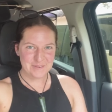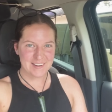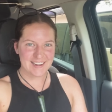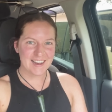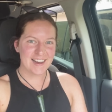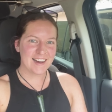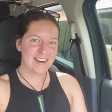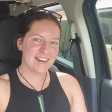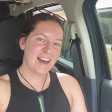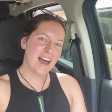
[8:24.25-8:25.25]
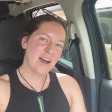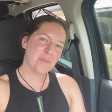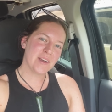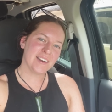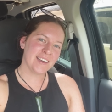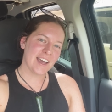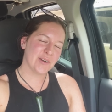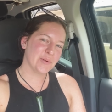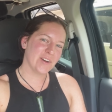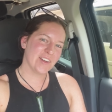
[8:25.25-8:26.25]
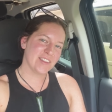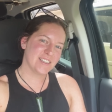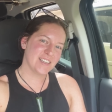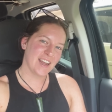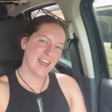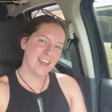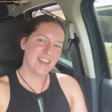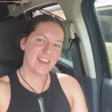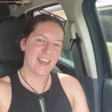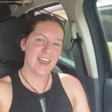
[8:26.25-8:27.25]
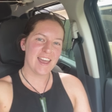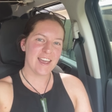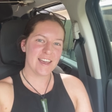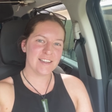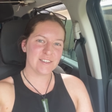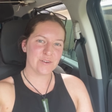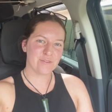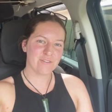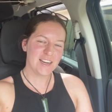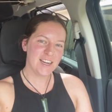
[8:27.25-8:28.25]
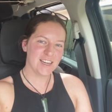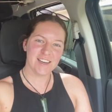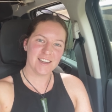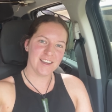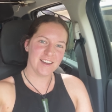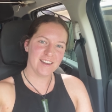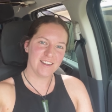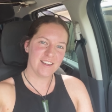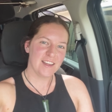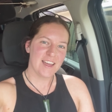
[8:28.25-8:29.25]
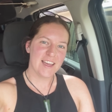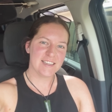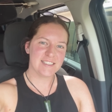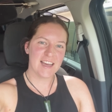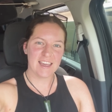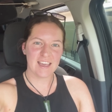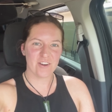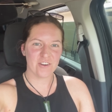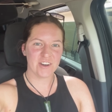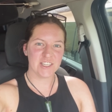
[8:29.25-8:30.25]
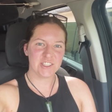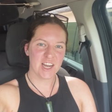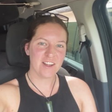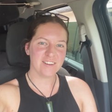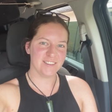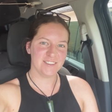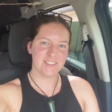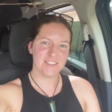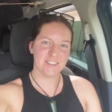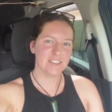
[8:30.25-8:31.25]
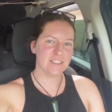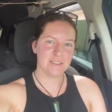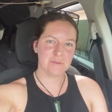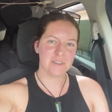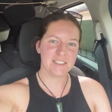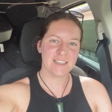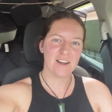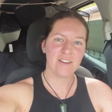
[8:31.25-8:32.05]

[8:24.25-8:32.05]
We are up in Kenilworth today, and Regan here is taking on a challenge. Do you want to tell